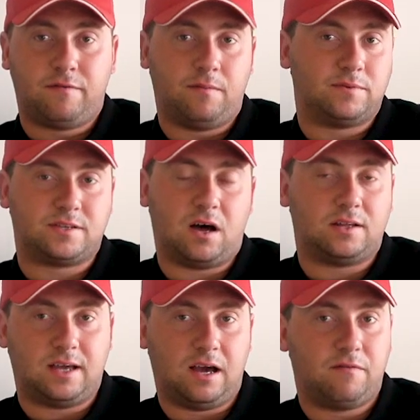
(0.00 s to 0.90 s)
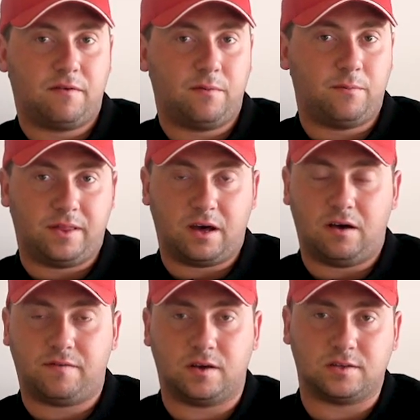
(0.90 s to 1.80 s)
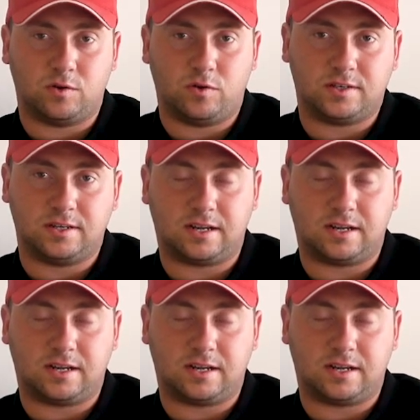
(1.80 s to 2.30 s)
From starting out with half a dozen horses,